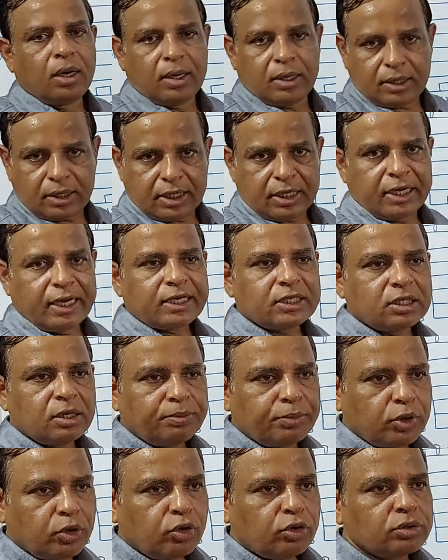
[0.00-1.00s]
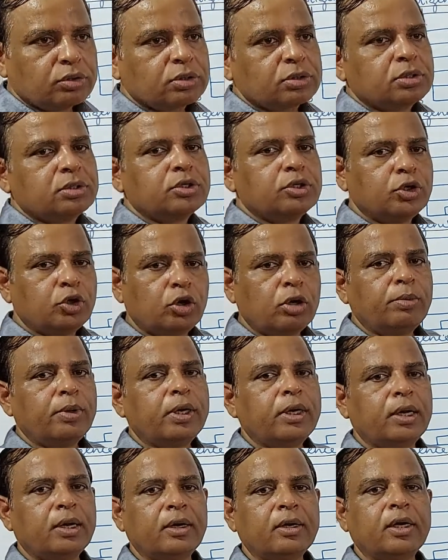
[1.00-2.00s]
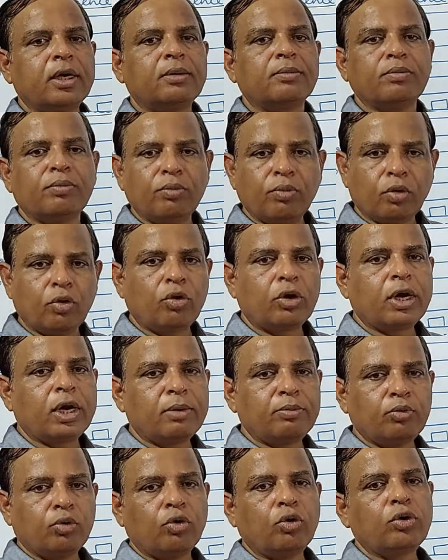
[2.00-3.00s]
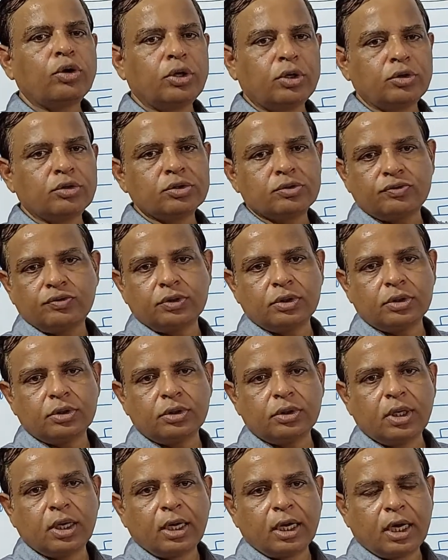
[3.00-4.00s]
The next episodes, you will be learning more and more useful